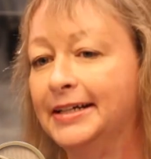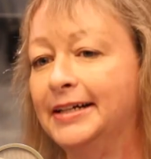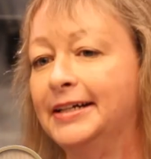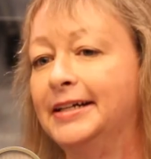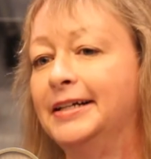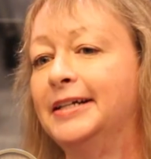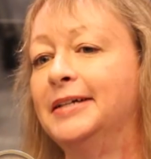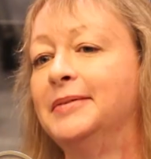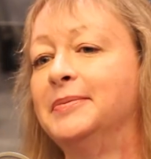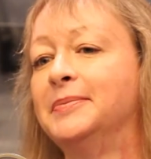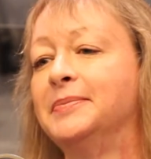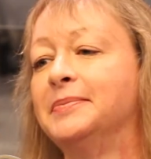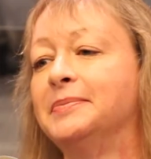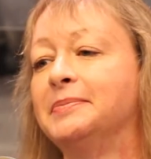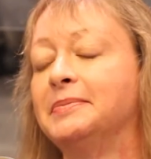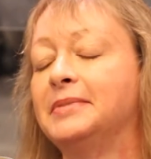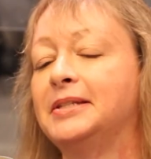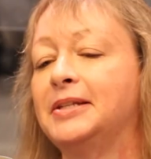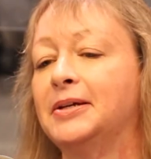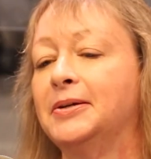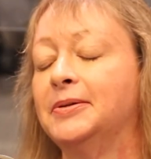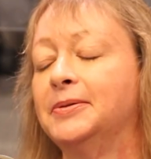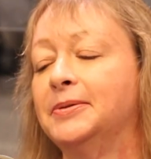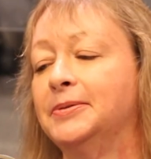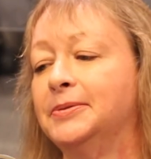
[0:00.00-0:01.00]
Um,
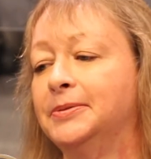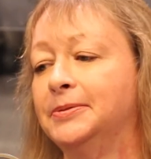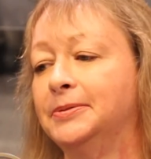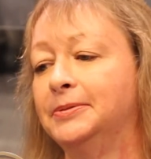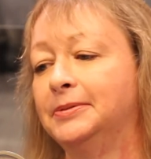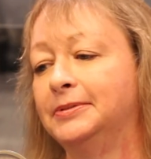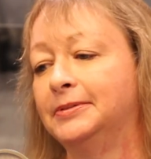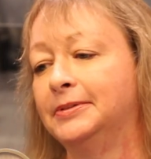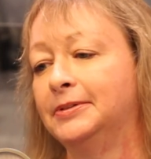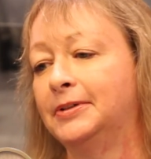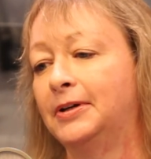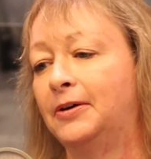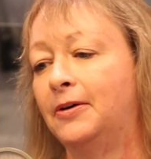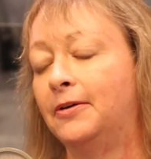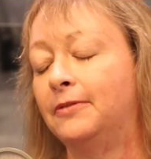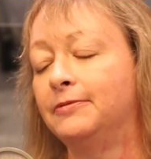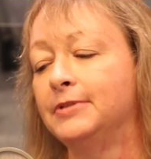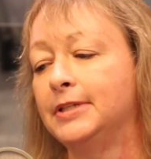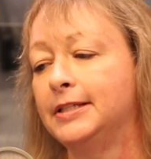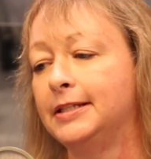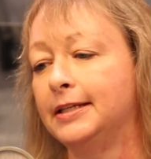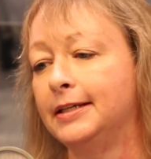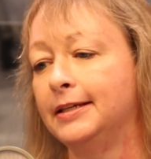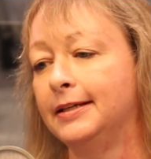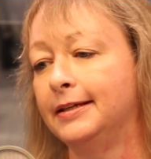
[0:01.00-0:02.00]
so
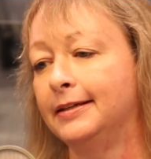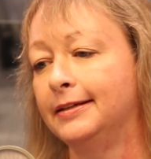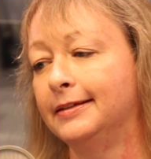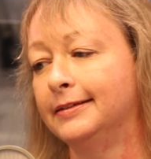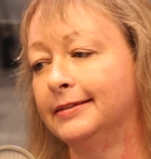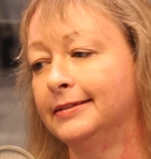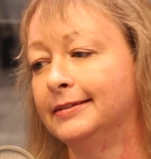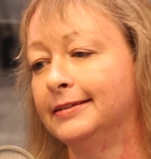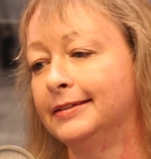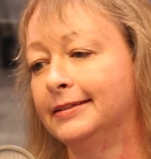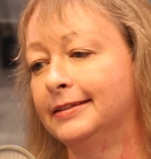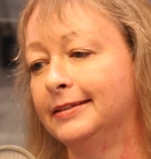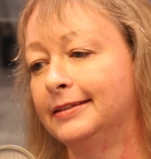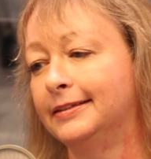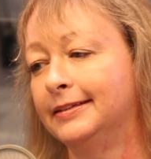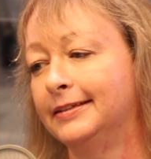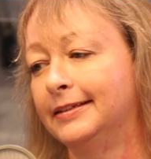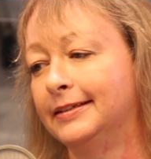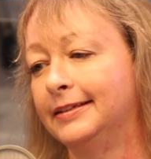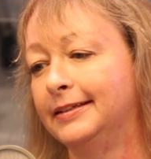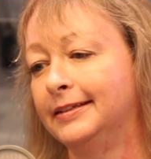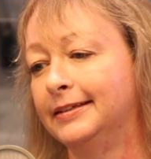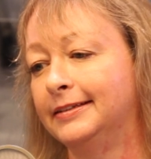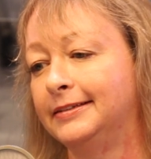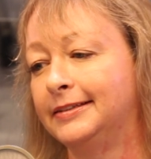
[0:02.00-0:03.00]
obviously,
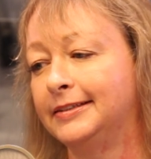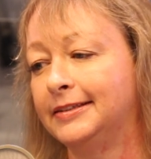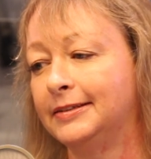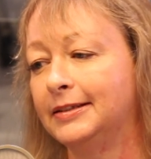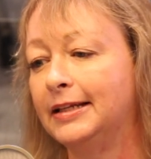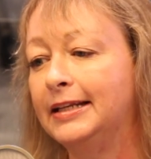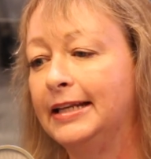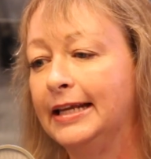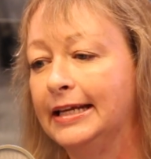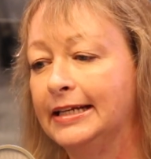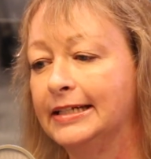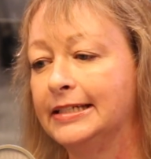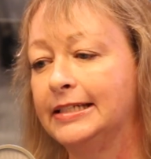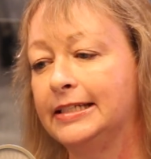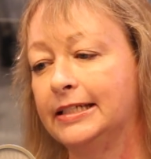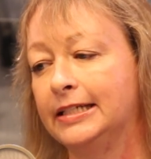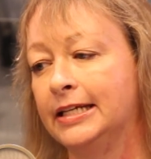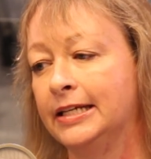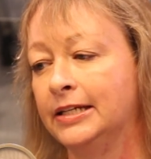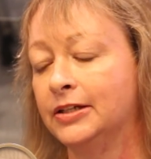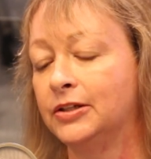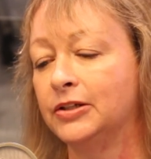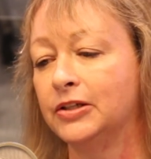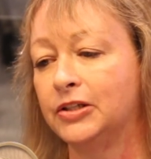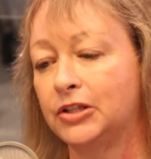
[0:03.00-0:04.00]
it's linked
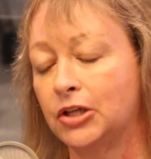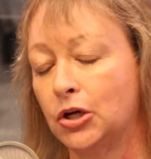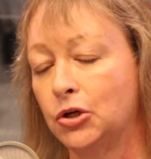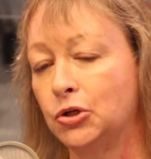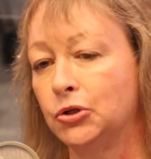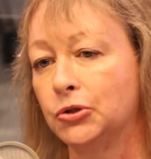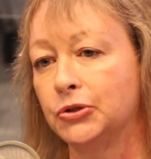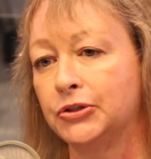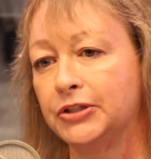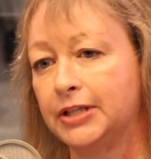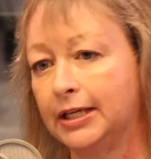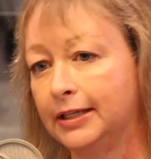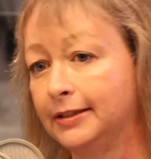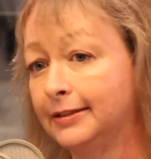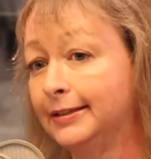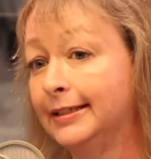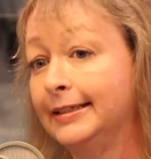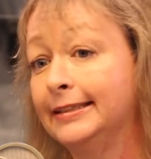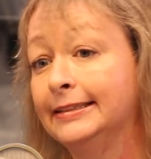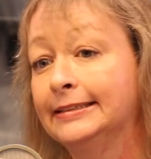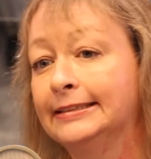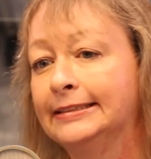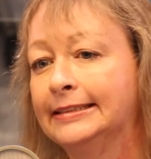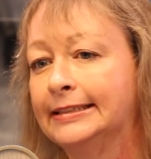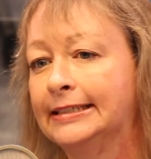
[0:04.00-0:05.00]
into social
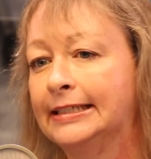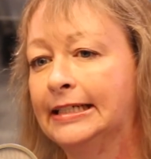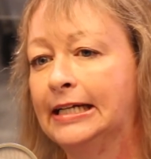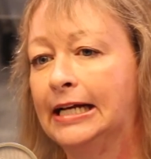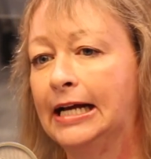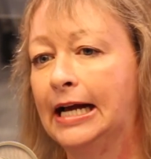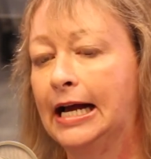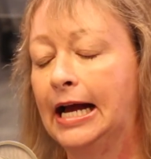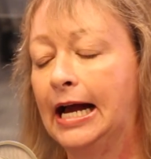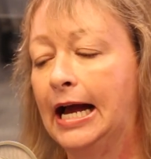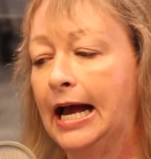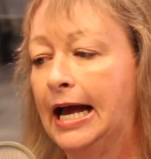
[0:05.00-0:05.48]
signaling mm.